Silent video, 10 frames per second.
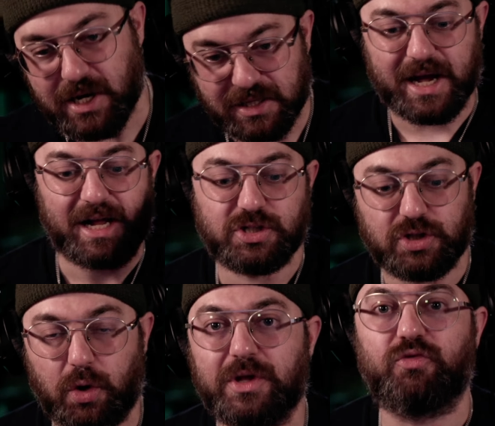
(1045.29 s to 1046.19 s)
on the
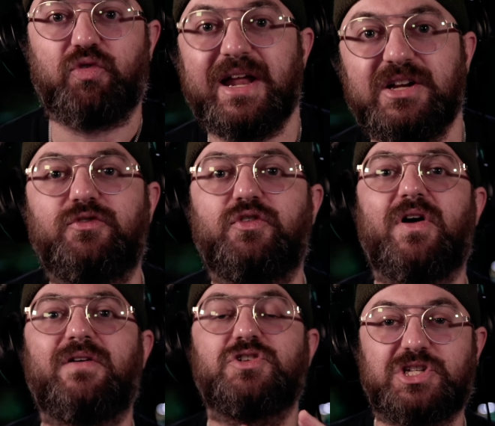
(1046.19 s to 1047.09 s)
console with a wrench. If
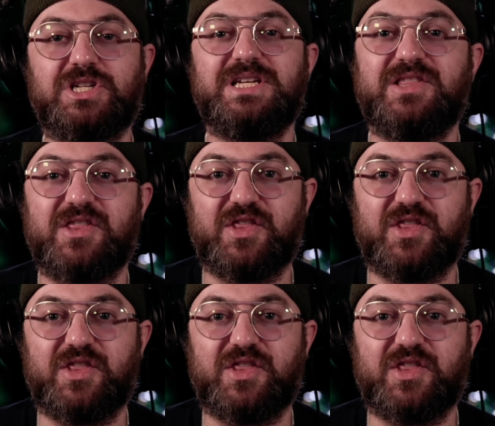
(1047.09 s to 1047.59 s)
you've ever seen